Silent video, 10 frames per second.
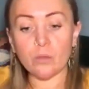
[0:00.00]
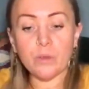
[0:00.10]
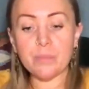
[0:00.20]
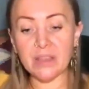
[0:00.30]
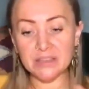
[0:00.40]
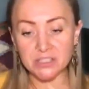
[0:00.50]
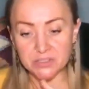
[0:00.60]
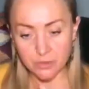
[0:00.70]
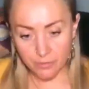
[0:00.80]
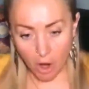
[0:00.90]
we begin to
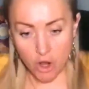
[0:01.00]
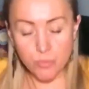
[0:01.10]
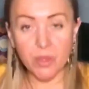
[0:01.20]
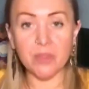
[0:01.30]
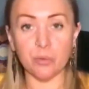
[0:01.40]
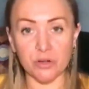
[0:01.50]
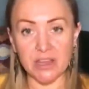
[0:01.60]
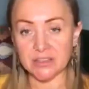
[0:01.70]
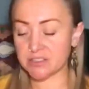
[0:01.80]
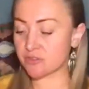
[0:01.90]
sort of open the
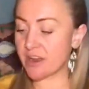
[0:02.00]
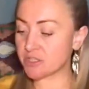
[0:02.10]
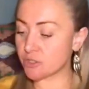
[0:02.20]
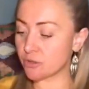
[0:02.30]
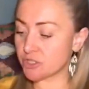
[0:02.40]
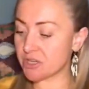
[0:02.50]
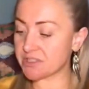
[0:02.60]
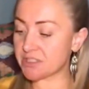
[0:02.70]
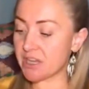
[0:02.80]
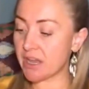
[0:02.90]
body and stretch, not
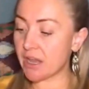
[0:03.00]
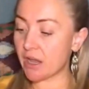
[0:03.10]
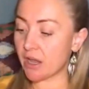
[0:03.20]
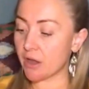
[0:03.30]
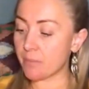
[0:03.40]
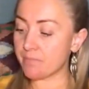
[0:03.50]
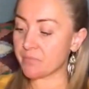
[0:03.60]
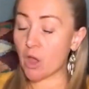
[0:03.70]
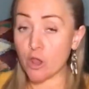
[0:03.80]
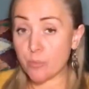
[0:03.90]
just
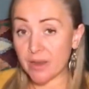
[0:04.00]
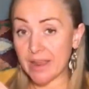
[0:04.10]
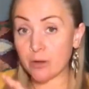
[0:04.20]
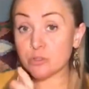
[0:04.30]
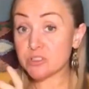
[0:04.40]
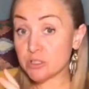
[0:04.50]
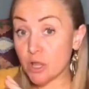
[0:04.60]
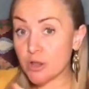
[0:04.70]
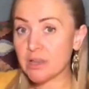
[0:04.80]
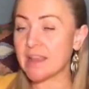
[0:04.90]
open out
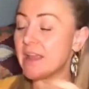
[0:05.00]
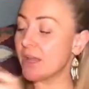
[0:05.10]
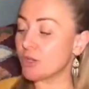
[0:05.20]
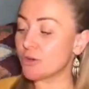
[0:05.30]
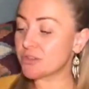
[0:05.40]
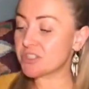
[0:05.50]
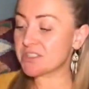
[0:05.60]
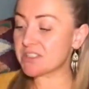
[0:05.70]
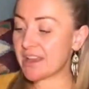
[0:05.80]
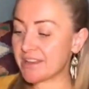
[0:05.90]
slowly, not
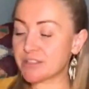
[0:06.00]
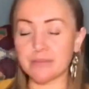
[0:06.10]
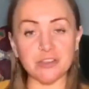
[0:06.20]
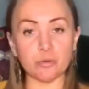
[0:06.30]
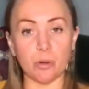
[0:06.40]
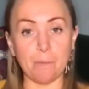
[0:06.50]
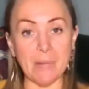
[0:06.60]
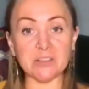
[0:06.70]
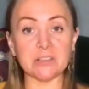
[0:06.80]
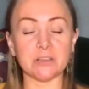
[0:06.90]
just individual
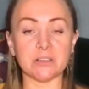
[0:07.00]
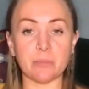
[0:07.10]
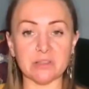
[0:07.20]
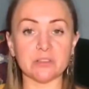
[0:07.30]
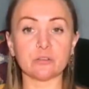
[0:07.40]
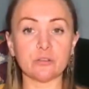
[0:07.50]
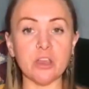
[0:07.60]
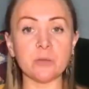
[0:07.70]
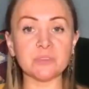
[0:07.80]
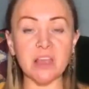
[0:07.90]
muscles and muscle
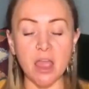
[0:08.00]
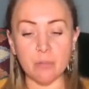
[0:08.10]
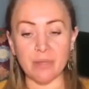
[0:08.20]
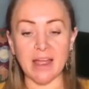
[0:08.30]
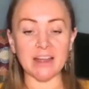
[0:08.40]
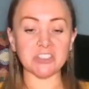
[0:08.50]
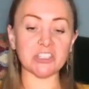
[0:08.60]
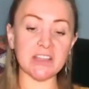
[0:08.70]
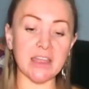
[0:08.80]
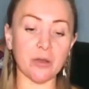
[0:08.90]
groups, but
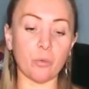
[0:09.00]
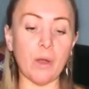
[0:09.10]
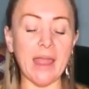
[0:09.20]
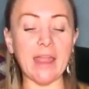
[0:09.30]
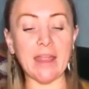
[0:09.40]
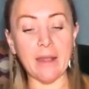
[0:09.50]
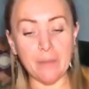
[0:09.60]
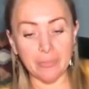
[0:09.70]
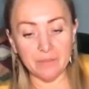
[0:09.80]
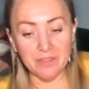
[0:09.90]
actually in a way
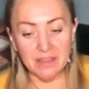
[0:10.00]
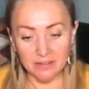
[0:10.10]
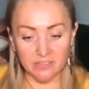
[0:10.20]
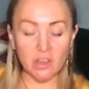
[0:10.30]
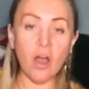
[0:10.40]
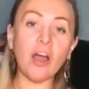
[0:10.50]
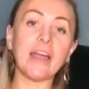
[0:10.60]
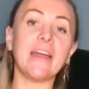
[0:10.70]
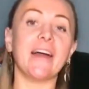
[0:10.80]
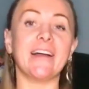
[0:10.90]
the
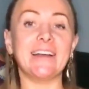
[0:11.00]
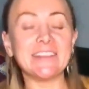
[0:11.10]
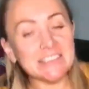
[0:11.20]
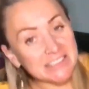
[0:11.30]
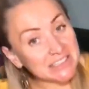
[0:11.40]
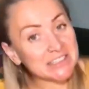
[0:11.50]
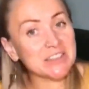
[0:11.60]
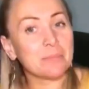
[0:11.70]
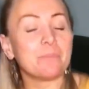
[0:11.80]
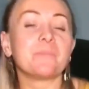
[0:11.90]
entire
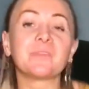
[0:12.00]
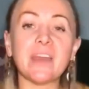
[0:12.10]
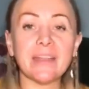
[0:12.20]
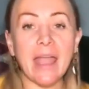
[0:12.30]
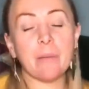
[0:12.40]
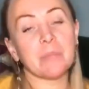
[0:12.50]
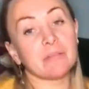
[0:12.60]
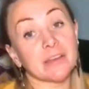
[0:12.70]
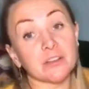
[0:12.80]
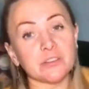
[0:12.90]
system that can be
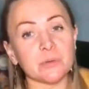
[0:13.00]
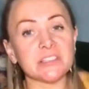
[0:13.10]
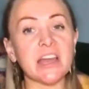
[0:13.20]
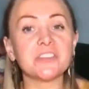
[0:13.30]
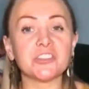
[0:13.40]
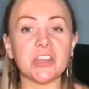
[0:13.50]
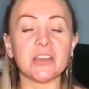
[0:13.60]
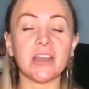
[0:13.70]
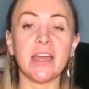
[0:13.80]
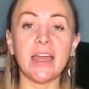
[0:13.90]
riddled with tension.